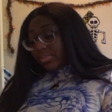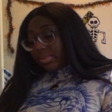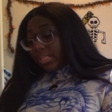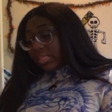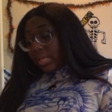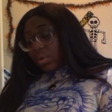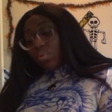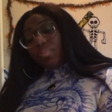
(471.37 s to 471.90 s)
but
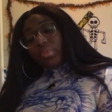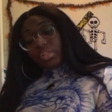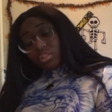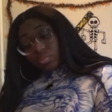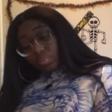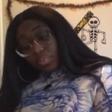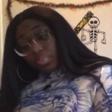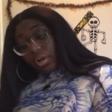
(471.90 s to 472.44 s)
there were
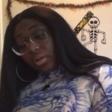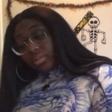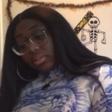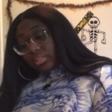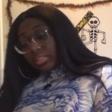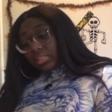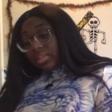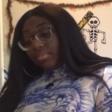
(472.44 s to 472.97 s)
multiple
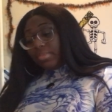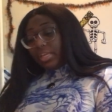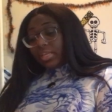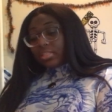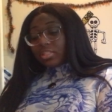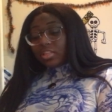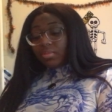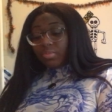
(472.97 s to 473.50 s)
partners in the
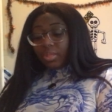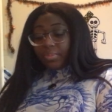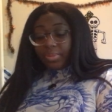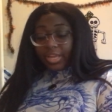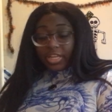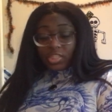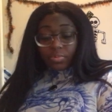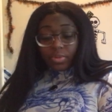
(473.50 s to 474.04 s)
mix. Could have been
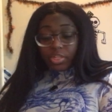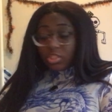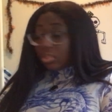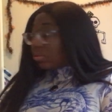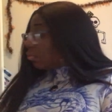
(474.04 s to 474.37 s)
past, present,